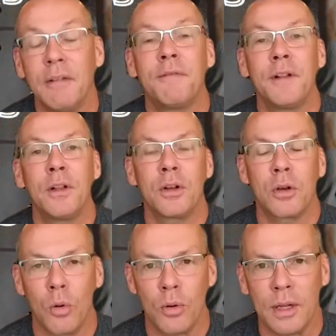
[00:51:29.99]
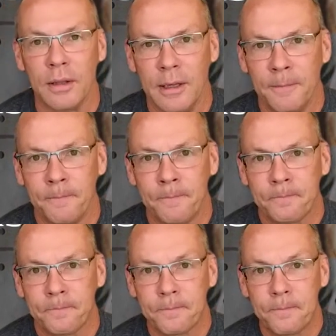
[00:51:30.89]
And fill it accordingly.
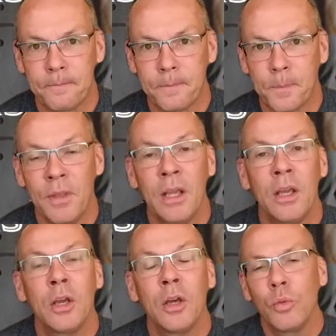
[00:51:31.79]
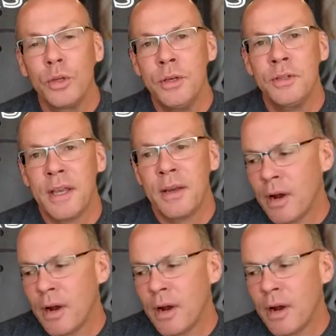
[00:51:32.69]
When you say,